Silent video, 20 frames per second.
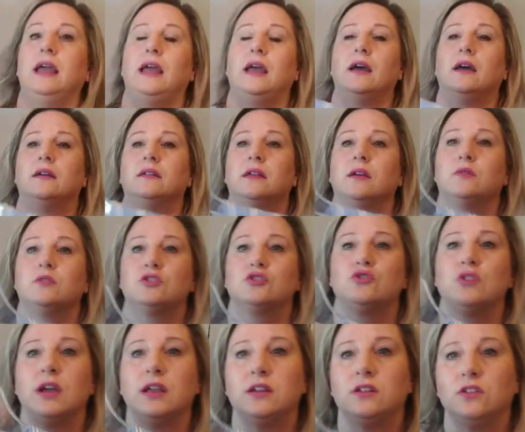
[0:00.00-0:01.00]
and I was
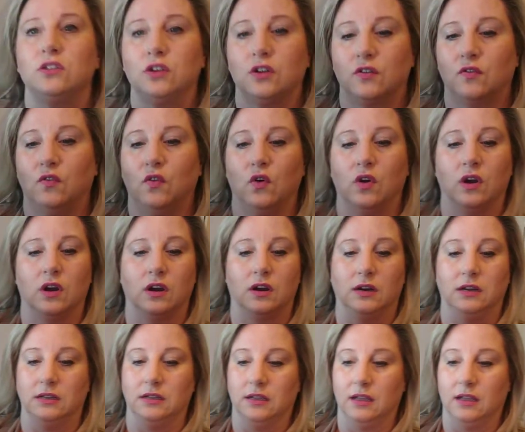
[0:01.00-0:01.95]
trying to look for